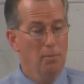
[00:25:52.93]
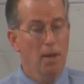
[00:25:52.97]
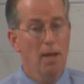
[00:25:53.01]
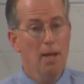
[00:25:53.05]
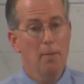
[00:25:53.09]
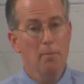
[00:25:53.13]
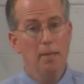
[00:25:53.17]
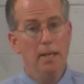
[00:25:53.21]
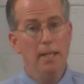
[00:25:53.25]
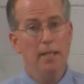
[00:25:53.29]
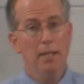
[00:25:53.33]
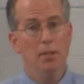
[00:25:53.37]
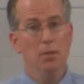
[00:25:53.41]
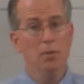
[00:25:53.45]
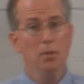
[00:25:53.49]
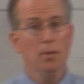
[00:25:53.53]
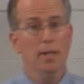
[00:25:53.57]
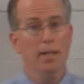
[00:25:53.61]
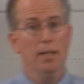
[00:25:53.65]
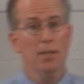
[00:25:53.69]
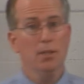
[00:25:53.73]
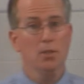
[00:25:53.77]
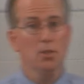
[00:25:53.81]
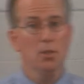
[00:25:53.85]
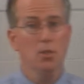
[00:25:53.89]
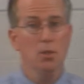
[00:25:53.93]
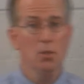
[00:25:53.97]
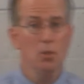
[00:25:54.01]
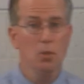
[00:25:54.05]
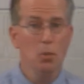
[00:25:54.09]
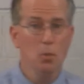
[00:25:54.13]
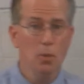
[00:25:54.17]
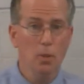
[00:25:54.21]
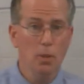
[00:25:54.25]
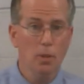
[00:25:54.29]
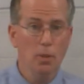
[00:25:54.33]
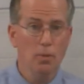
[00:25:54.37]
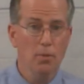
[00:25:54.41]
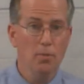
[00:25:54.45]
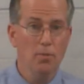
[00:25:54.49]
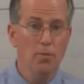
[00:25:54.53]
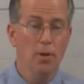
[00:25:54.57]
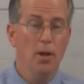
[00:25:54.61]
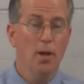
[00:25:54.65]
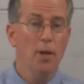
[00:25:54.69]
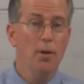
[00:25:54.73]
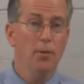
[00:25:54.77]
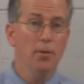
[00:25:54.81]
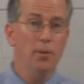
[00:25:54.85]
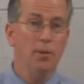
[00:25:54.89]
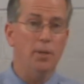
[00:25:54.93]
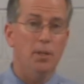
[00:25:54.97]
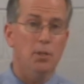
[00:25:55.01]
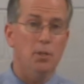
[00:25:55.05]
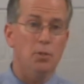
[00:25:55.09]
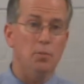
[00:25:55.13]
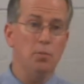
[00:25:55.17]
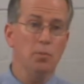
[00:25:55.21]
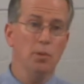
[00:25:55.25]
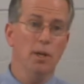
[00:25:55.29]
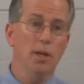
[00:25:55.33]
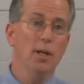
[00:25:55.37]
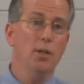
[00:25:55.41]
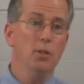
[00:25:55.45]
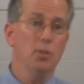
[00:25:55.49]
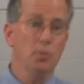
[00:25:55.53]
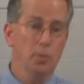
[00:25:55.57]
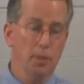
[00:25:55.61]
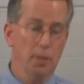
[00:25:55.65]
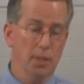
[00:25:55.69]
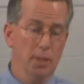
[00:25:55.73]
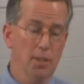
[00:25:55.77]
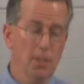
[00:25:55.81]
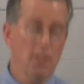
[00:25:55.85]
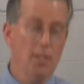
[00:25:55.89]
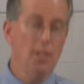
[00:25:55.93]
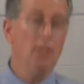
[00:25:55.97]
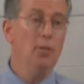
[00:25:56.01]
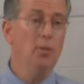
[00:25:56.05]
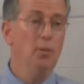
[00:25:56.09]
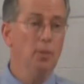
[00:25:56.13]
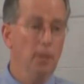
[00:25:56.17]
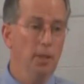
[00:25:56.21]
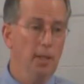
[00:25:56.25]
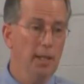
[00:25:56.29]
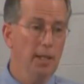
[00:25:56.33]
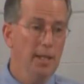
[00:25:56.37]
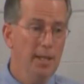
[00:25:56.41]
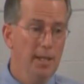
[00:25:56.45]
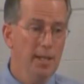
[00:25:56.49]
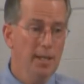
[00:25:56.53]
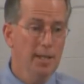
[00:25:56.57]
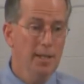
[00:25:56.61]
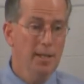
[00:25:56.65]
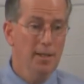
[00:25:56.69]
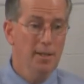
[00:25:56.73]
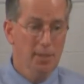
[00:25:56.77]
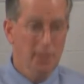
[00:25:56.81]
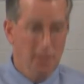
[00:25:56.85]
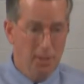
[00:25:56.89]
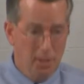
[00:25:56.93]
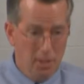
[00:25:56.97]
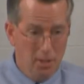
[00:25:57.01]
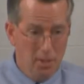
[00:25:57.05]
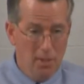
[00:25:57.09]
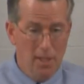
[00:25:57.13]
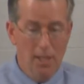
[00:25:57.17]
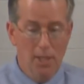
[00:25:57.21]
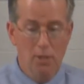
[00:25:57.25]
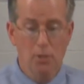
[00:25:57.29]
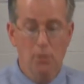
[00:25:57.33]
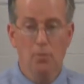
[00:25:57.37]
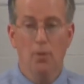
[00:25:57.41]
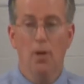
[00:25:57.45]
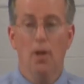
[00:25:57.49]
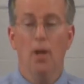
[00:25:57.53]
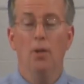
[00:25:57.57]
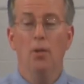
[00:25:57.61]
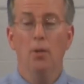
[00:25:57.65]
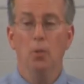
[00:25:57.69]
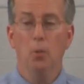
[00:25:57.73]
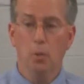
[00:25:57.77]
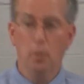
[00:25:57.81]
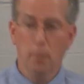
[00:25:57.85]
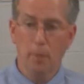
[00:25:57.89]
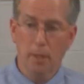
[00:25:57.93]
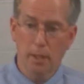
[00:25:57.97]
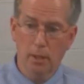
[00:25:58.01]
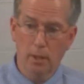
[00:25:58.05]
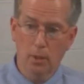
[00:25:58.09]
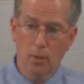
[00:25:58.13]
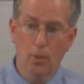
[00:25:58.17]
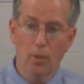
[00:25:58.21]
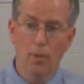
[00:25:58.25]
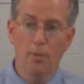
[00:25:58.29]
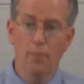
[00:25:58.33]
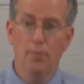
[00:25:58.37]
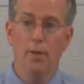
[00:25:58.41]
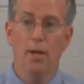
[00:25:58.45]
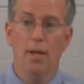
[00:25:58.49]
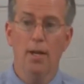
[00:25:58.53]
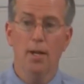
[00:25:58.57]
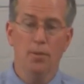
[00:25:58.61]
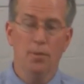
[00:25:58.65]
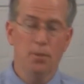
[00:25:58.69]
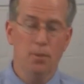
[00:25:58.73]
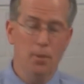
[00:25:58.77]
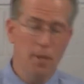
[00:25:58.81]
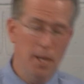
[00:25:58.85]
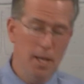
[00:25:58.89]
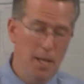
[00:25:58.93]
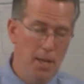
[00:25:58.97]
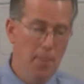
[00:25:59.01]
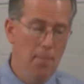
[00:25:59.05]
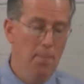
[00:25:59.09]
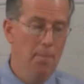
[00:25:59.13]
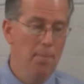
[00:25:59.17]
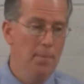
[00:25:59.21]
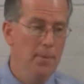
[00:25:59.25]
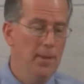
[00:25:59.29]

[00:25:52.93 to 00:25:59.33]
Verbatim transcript: My meat and drink is to do the will of the Father, and His prayers were continually that His Father would be glorified through Him.